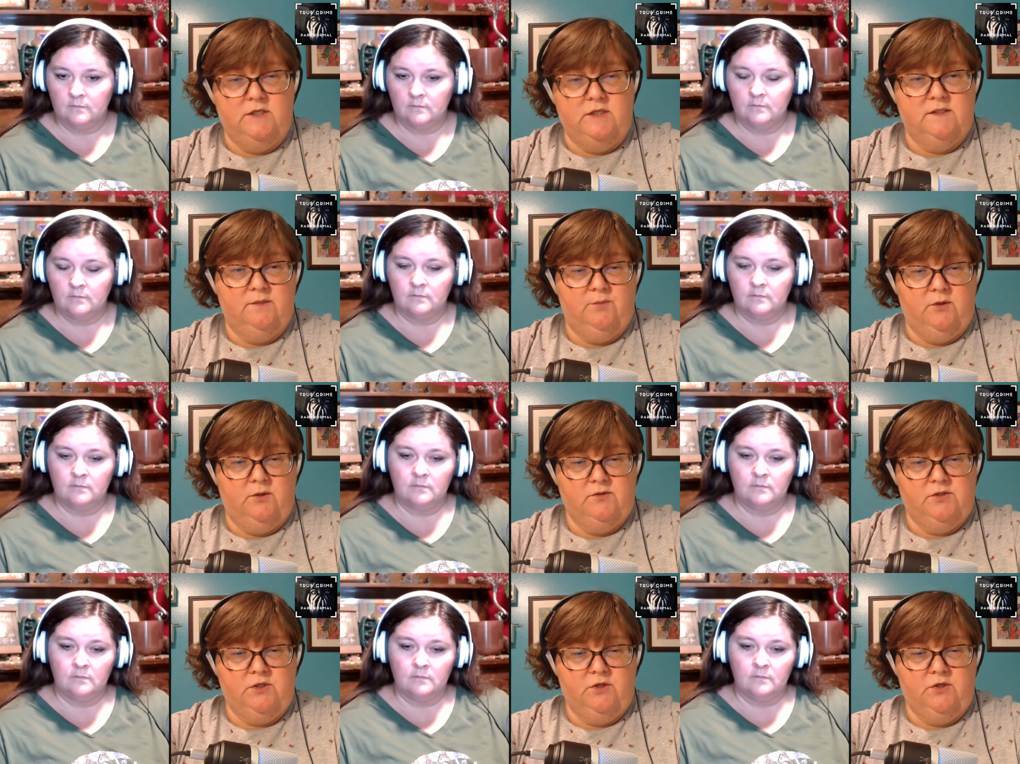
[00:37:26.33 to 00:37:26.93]
Speaker 1: the
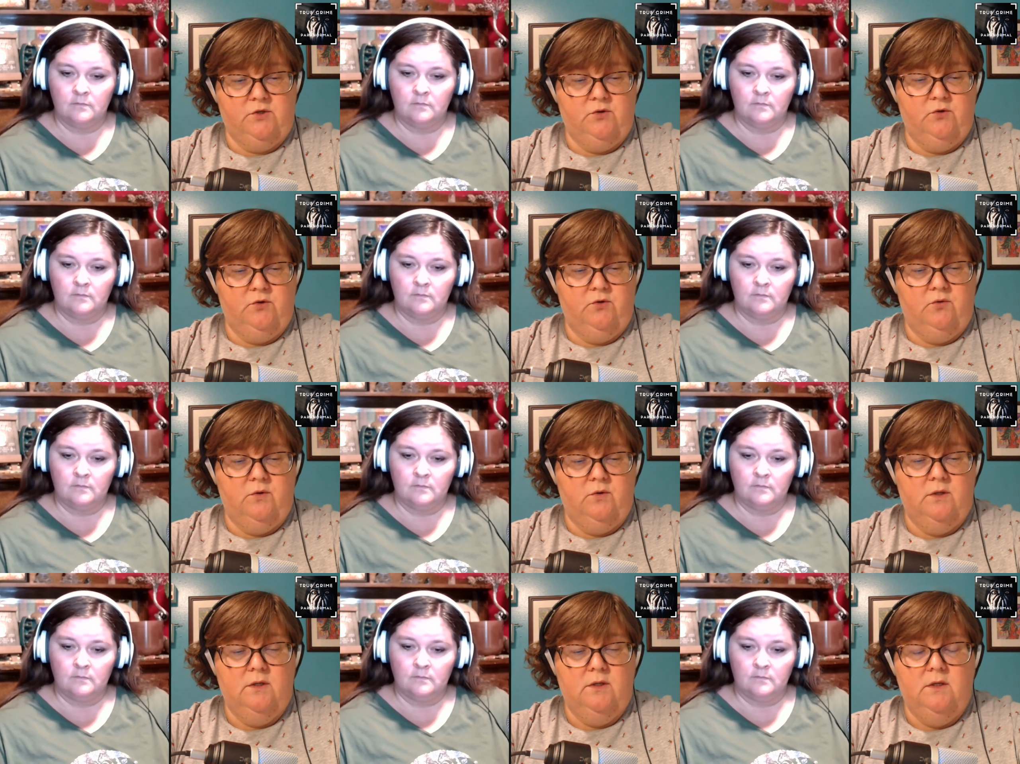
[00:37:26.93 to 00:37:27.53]
person
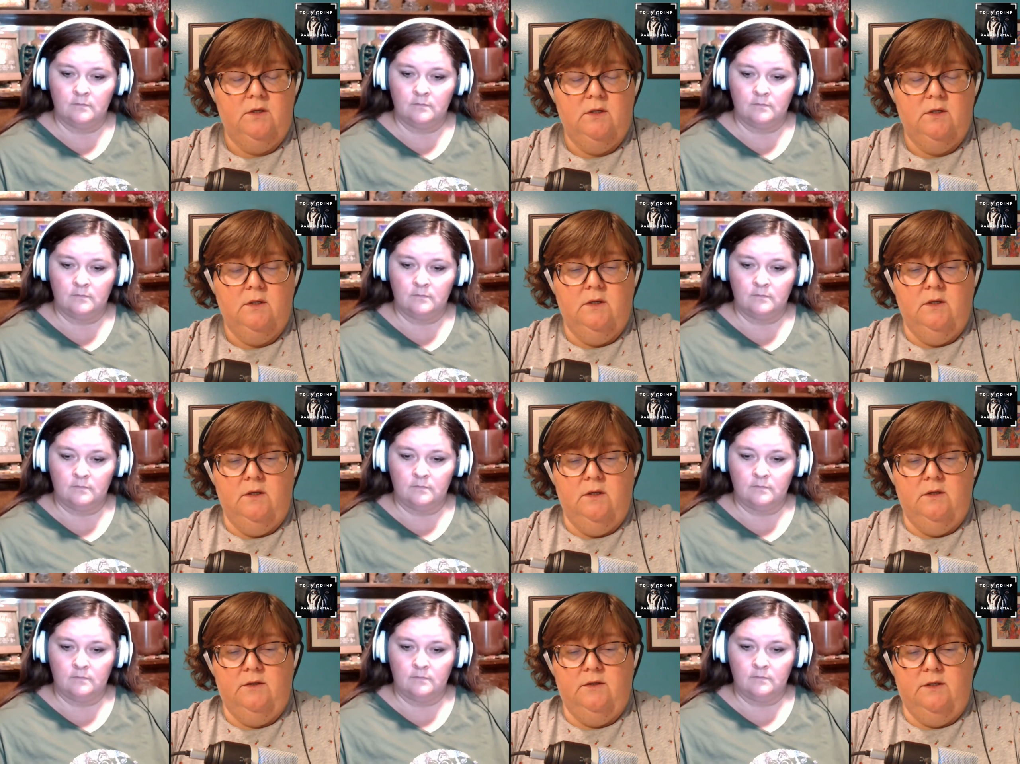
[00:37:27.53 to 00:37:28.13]
who,
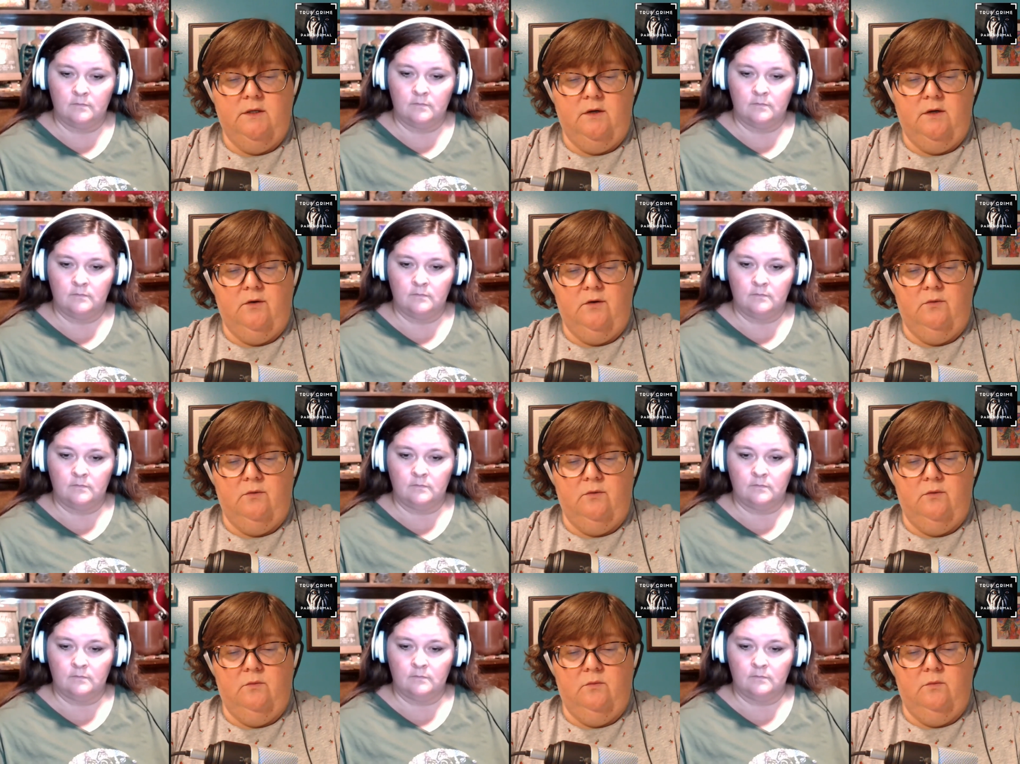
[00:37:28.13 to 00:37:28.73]
you
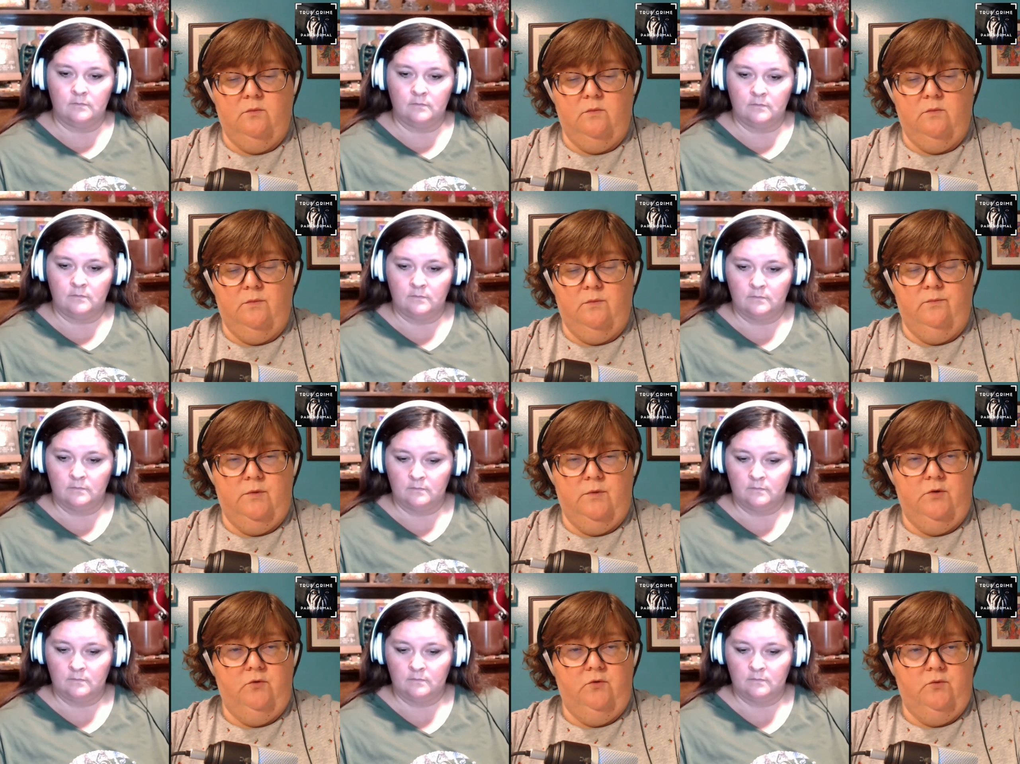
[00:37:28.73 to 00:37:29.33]
know,
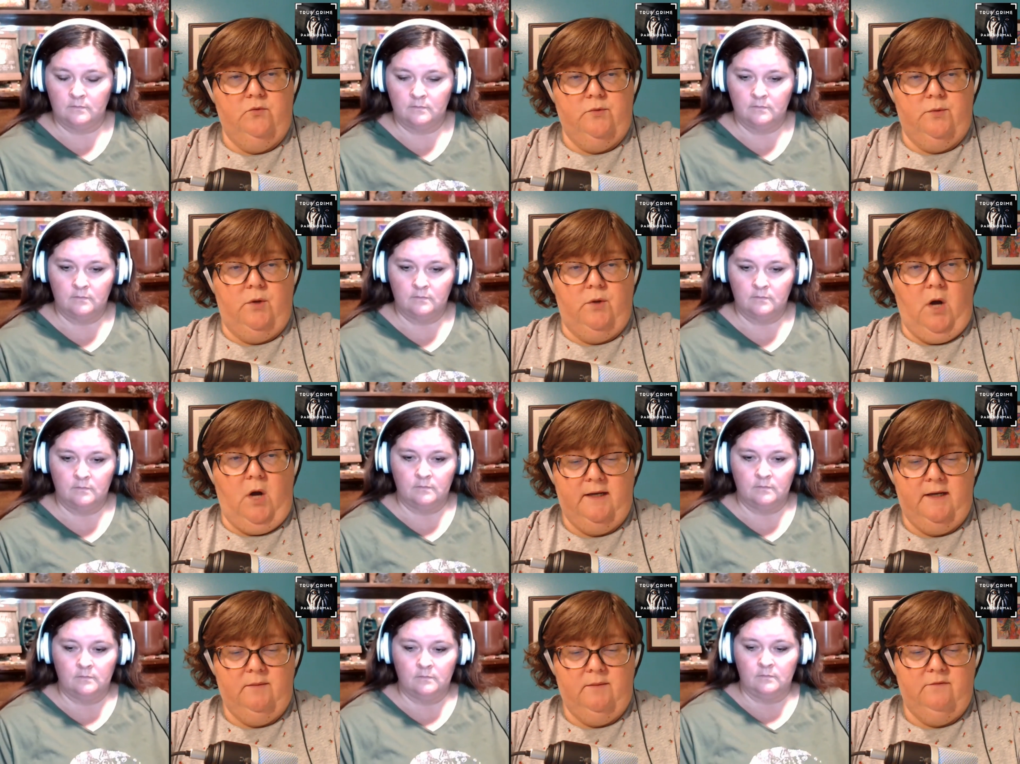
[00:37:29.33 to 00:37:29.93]
who
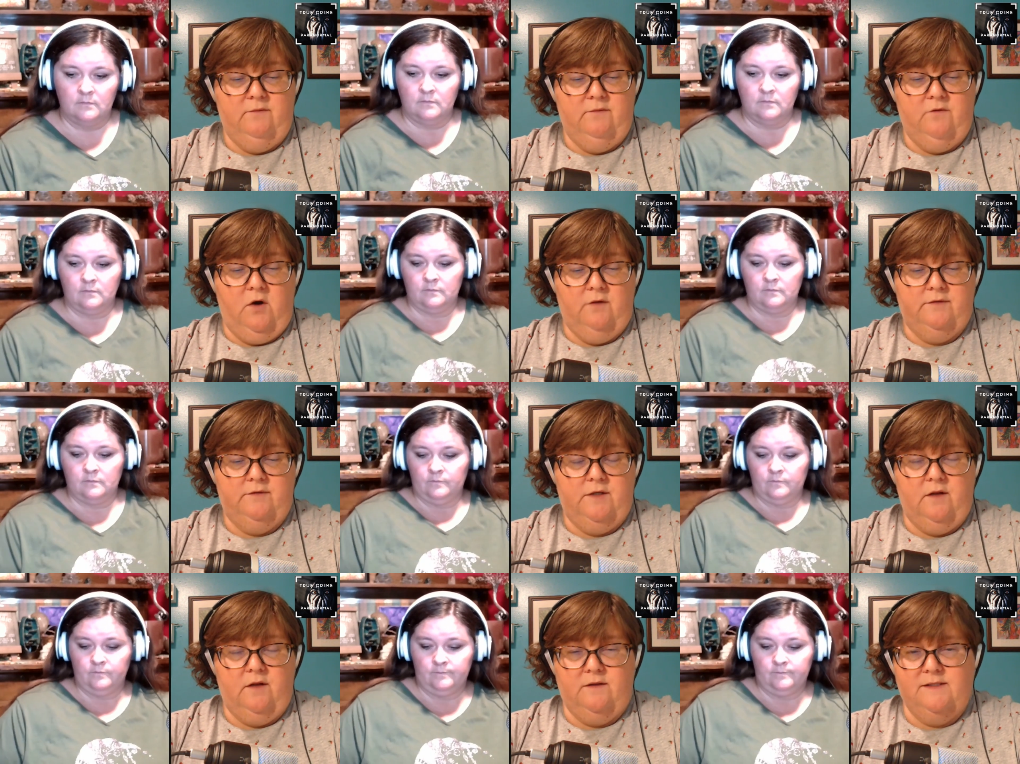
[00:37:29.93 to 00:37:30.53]
got him involved
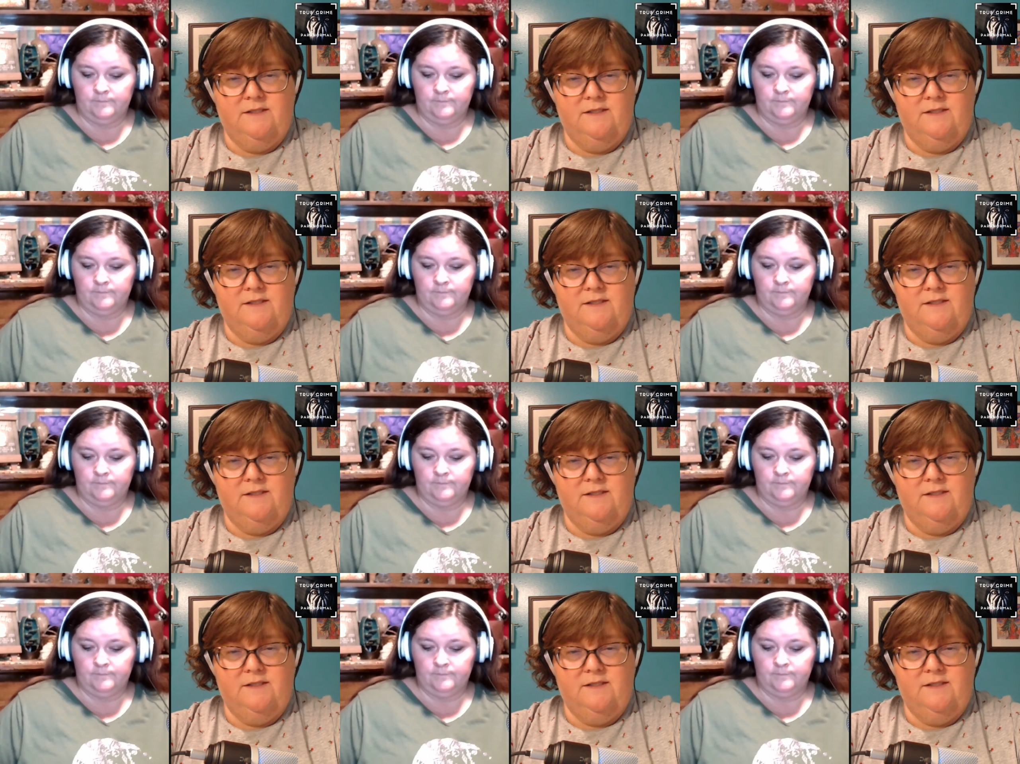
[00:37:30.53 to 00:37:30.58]
in all this